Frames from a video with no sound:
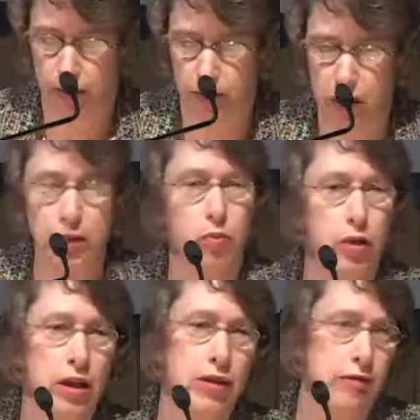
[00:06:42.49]
just a
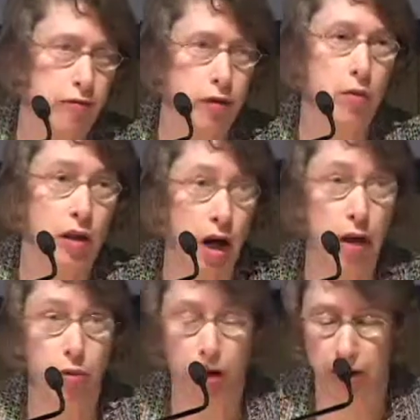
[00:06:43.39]
book from the
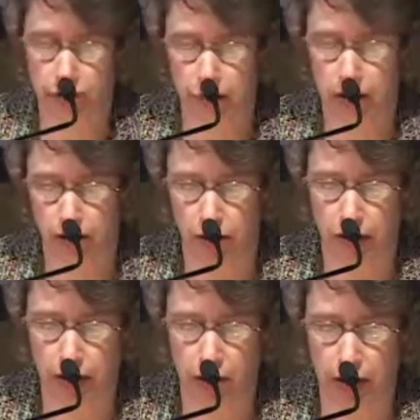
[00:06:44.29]
library of Randolph
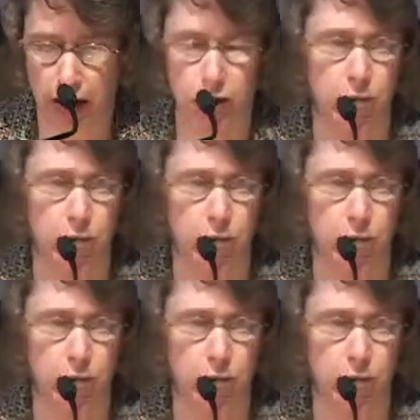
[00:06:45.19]
Henry Ashe.